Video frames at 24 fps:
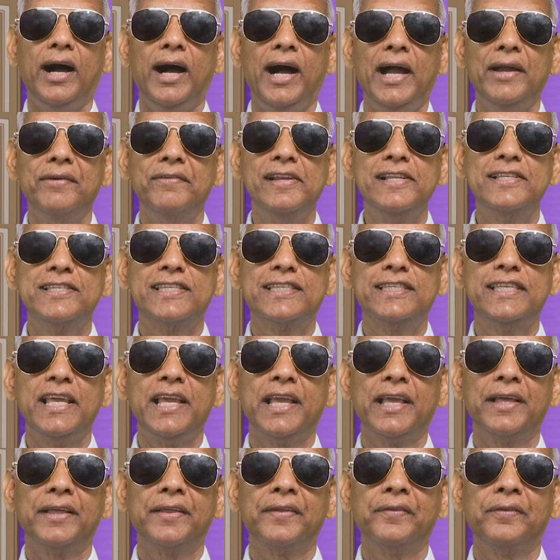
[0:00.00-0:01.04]
I will
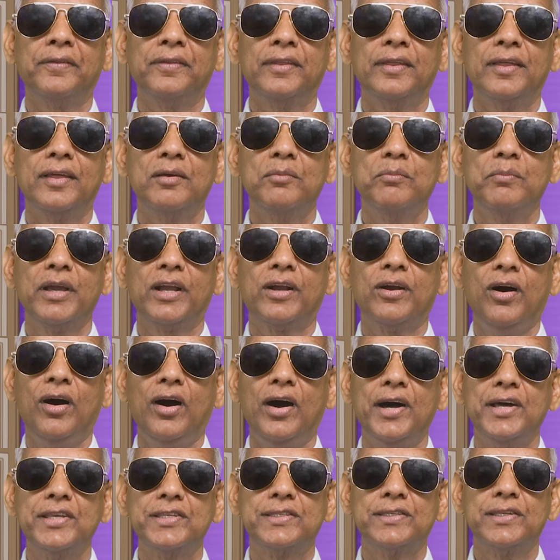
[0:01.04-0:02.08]
sing
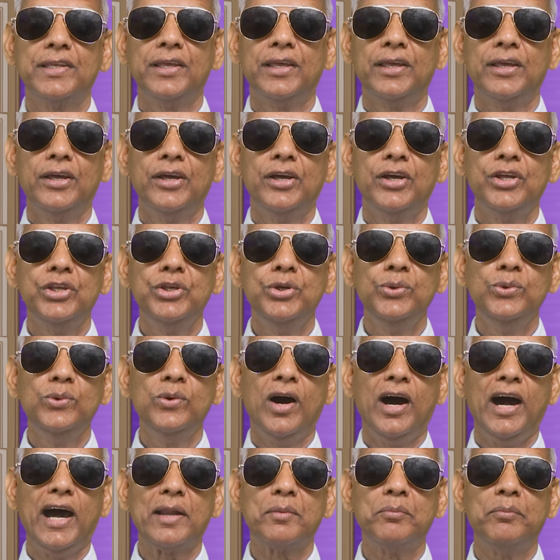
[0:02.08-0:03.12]
because
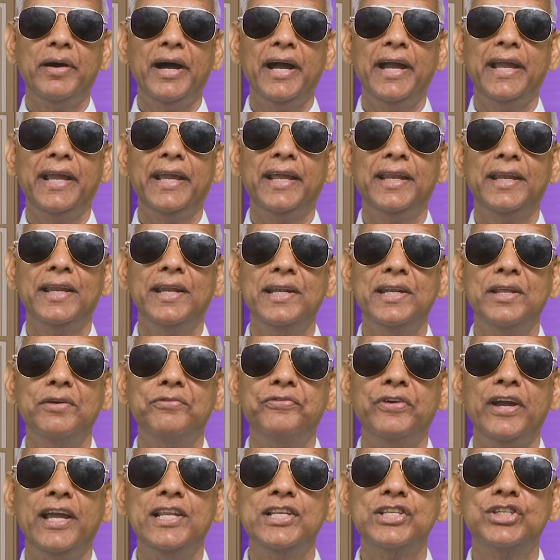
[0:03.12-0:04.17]
you are my
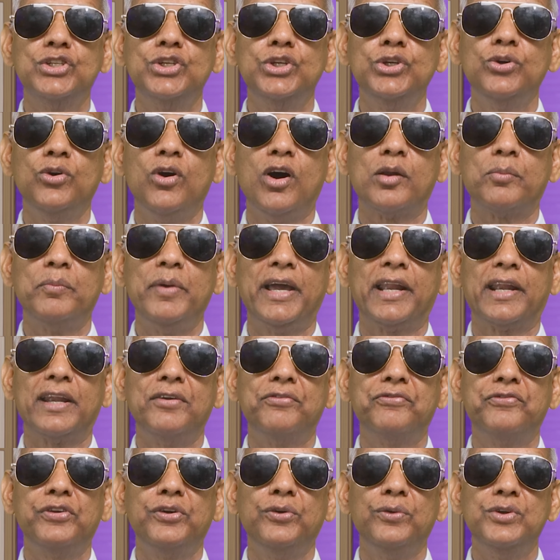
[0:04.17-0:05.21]
defense. You are my
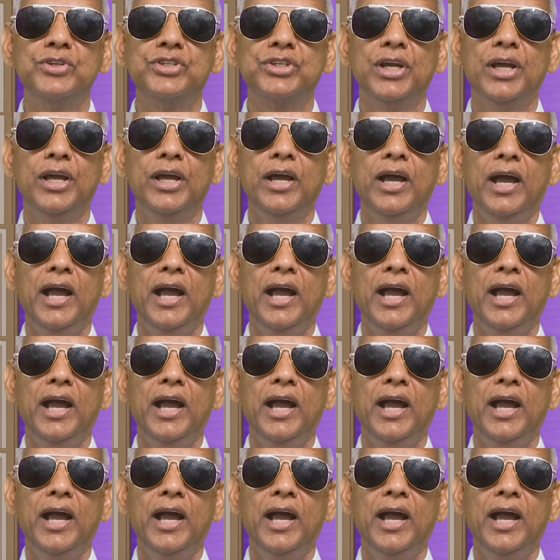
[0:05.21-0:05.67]
refuge.